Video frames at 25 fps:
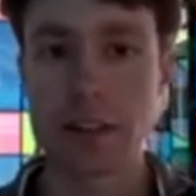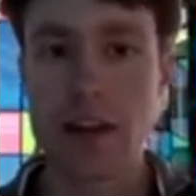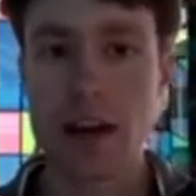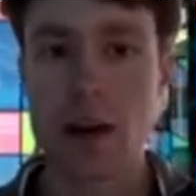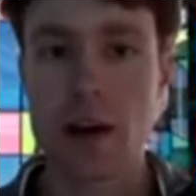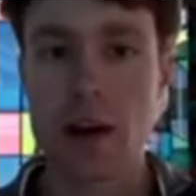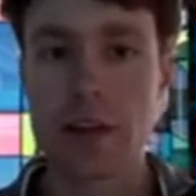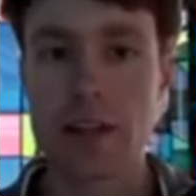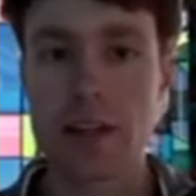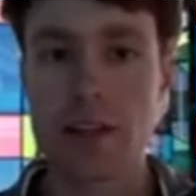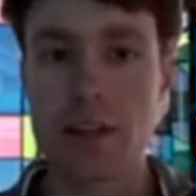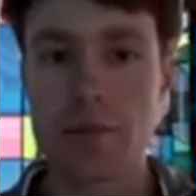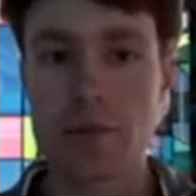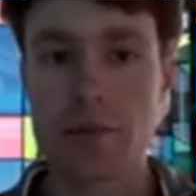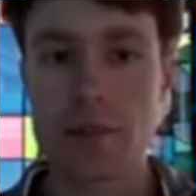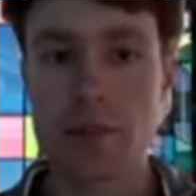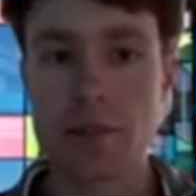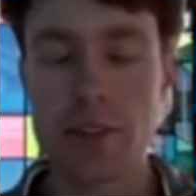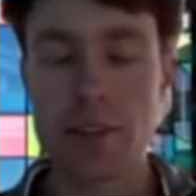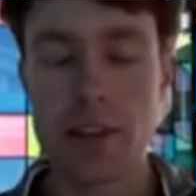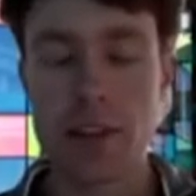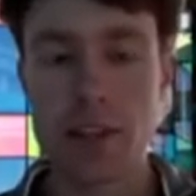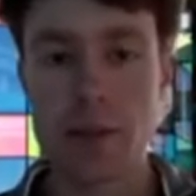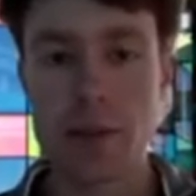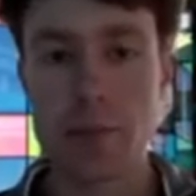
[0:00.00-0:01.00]
And we can
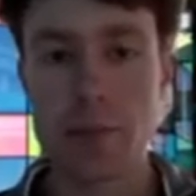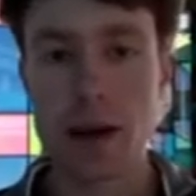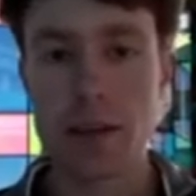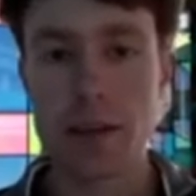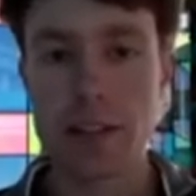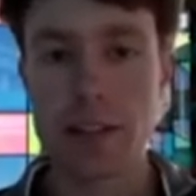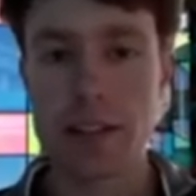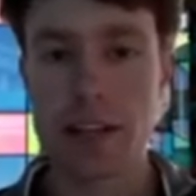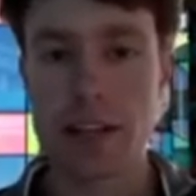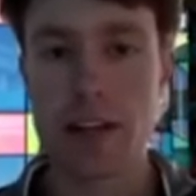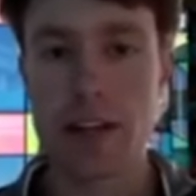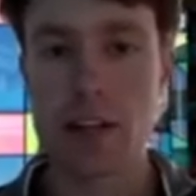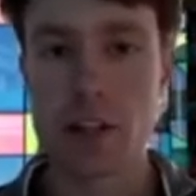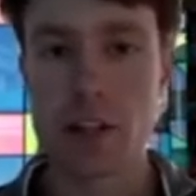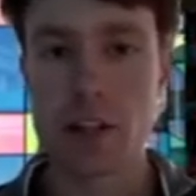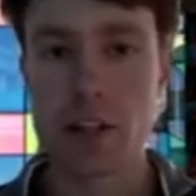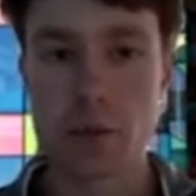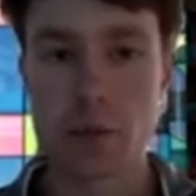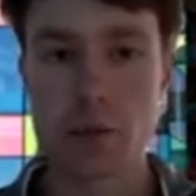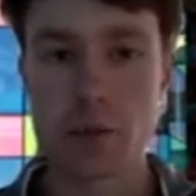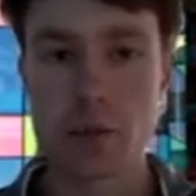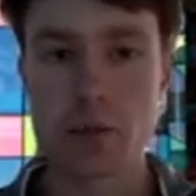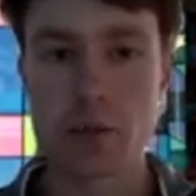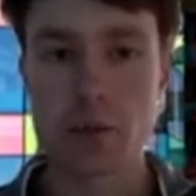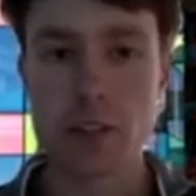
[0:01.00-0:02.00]
think about
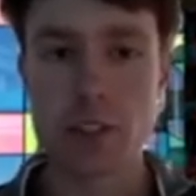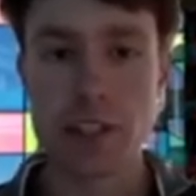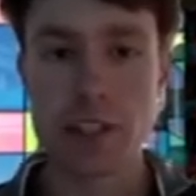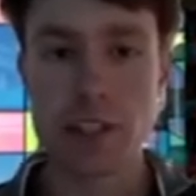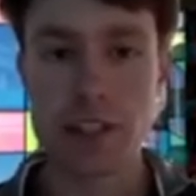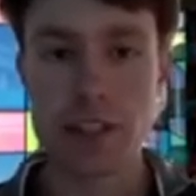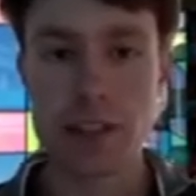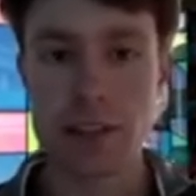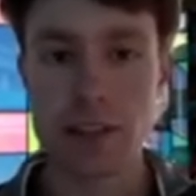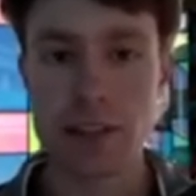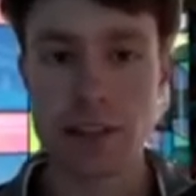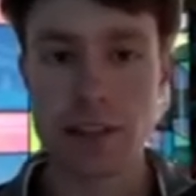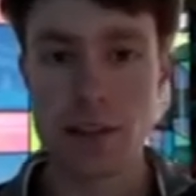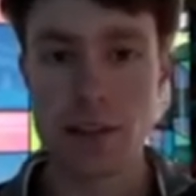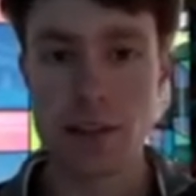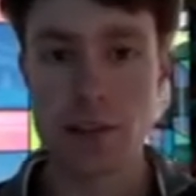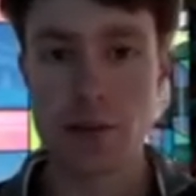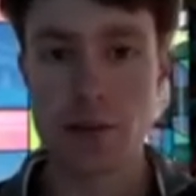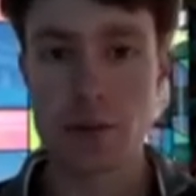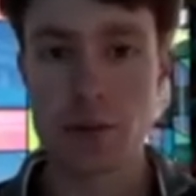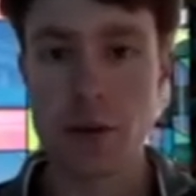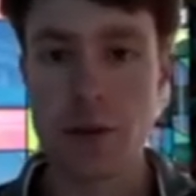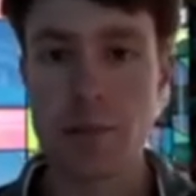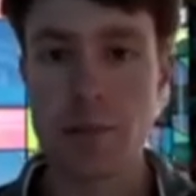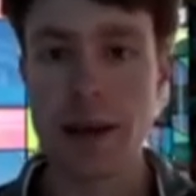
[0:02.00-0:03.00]
intangibles in
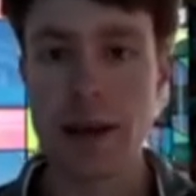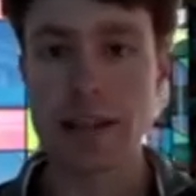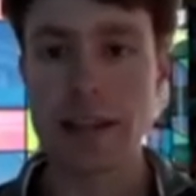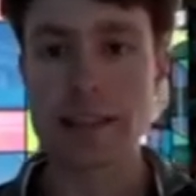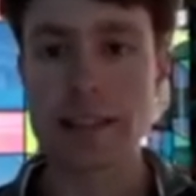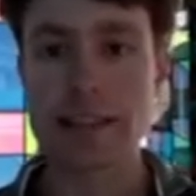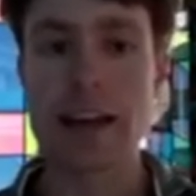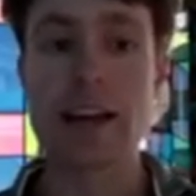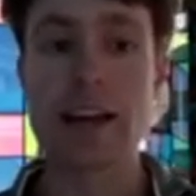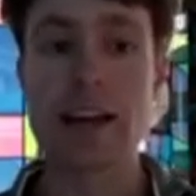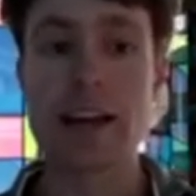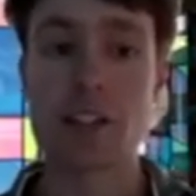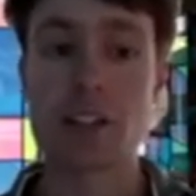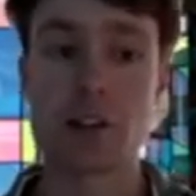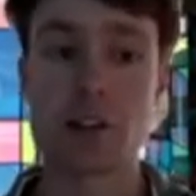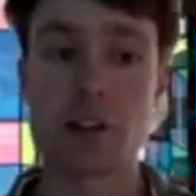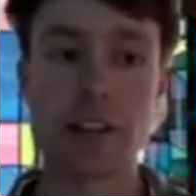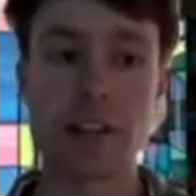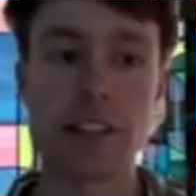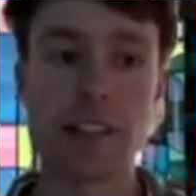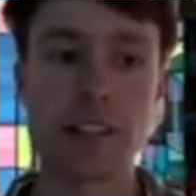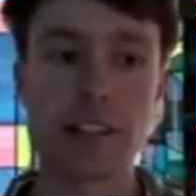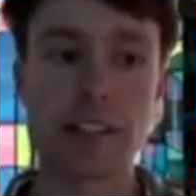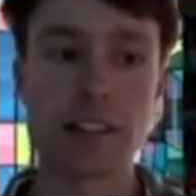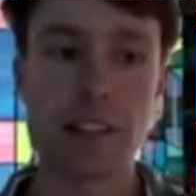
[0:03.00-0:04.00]
three main
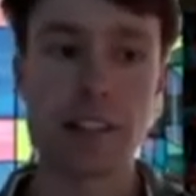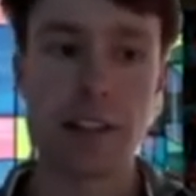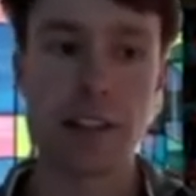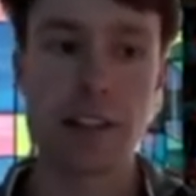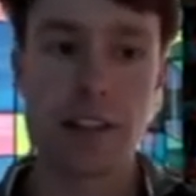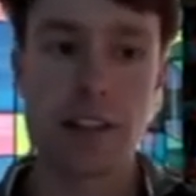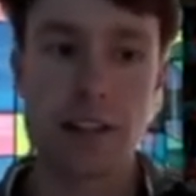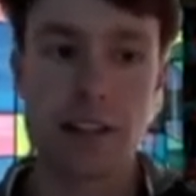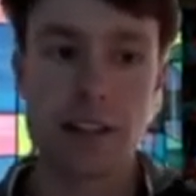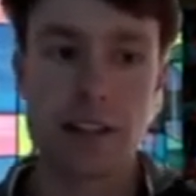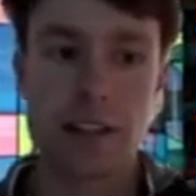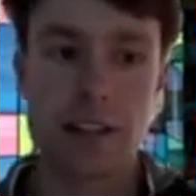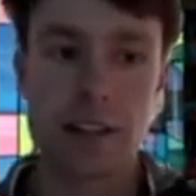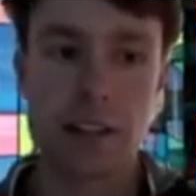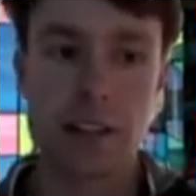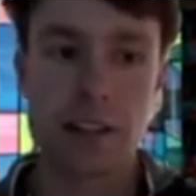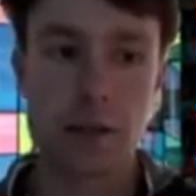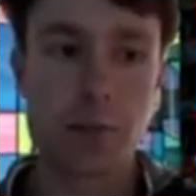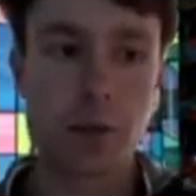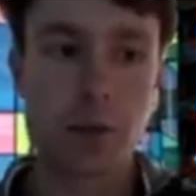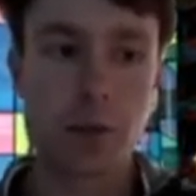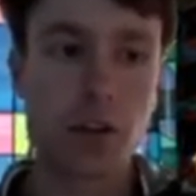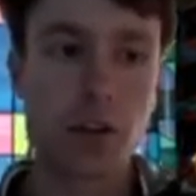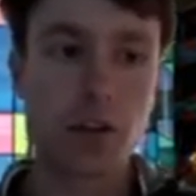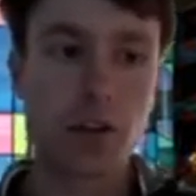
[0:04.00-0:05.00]
categories. There's
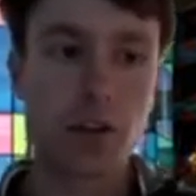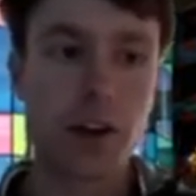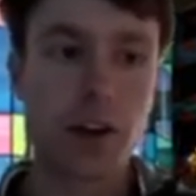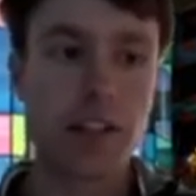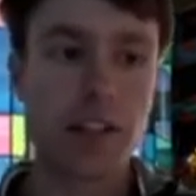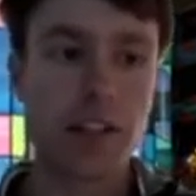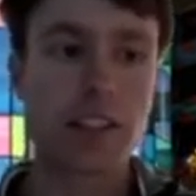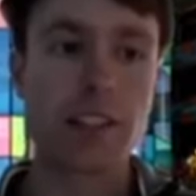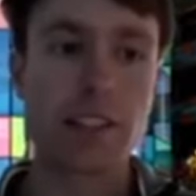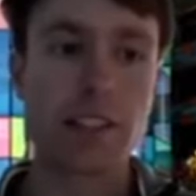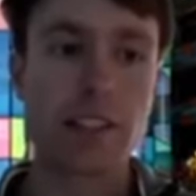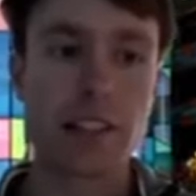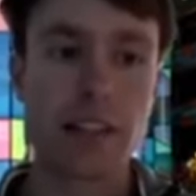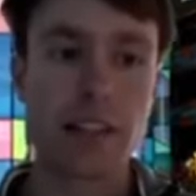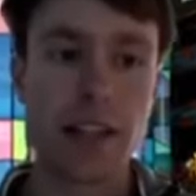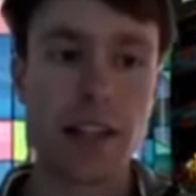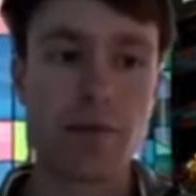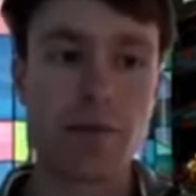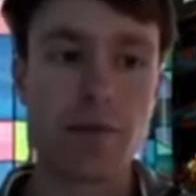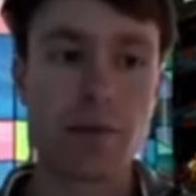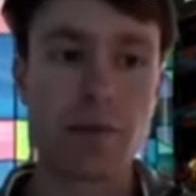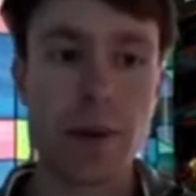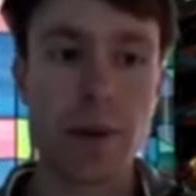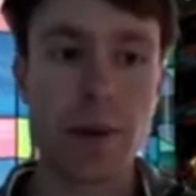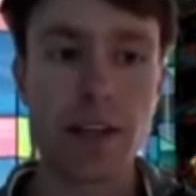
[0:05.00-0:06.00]
computerized
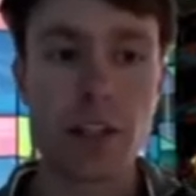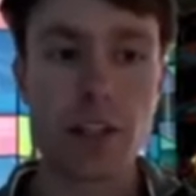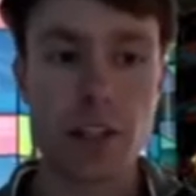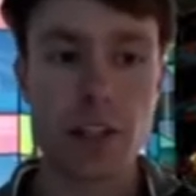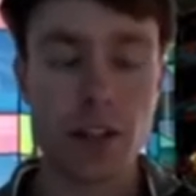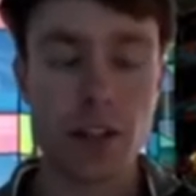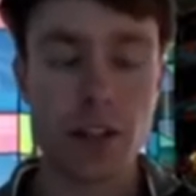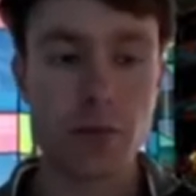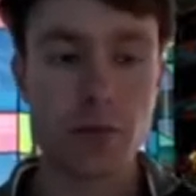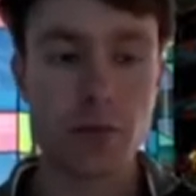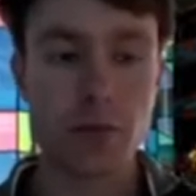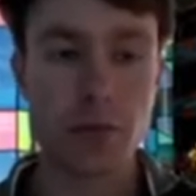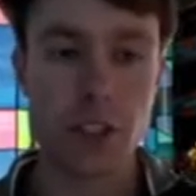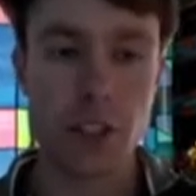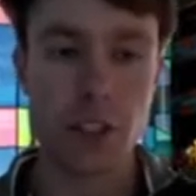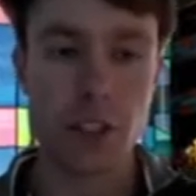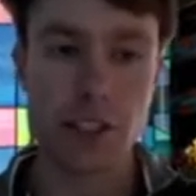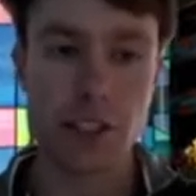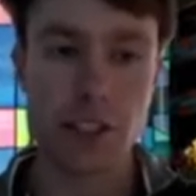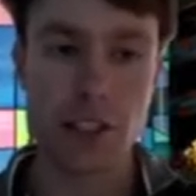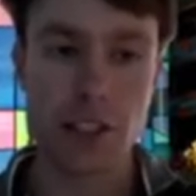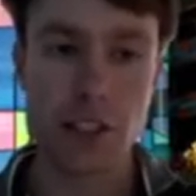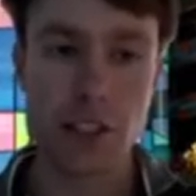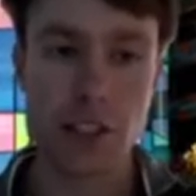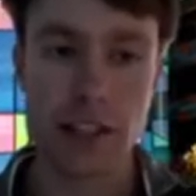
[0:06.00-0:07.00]
information, which
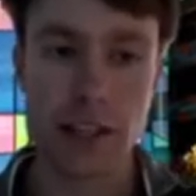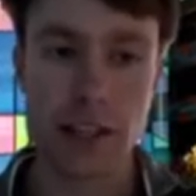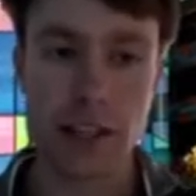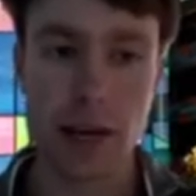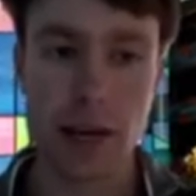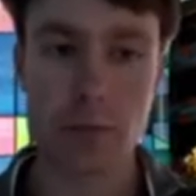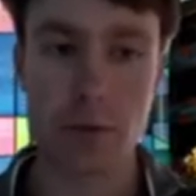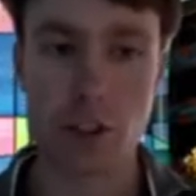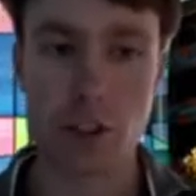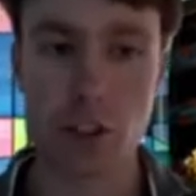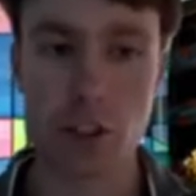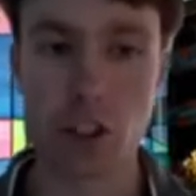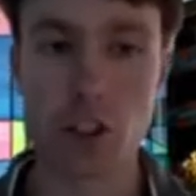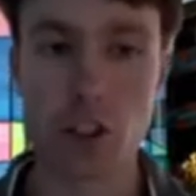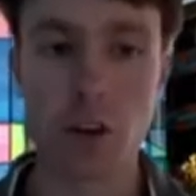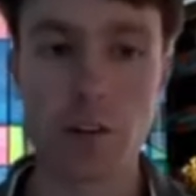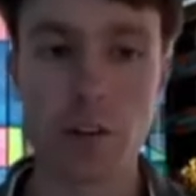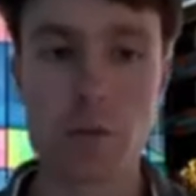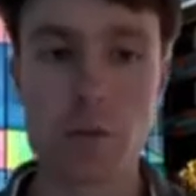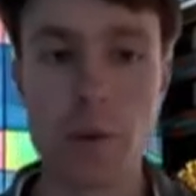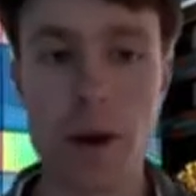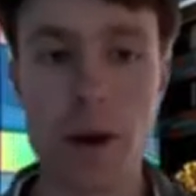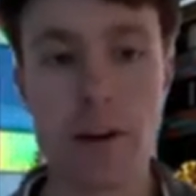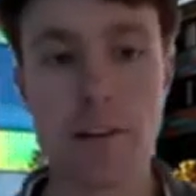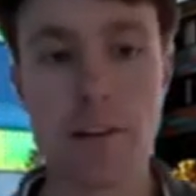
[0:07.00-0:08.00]
essentially captures
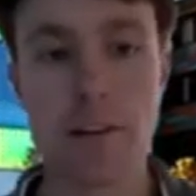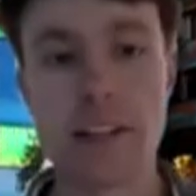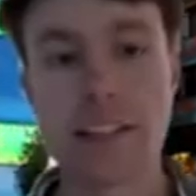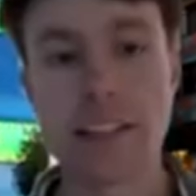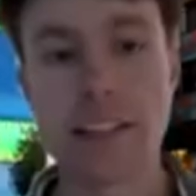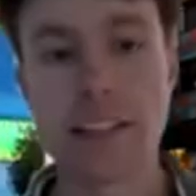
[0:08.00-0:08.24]
software and